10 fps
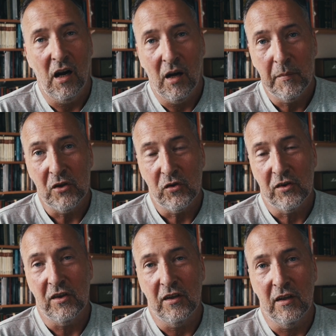I'm
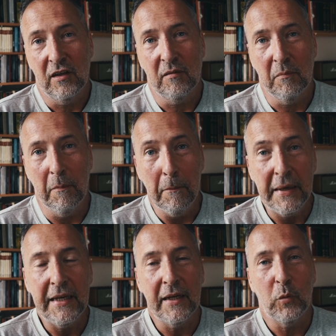interested in
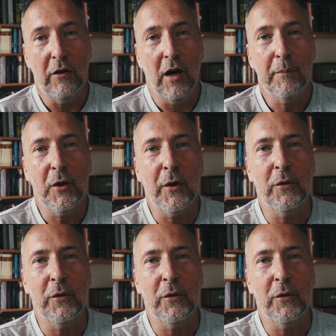me and where I'm going on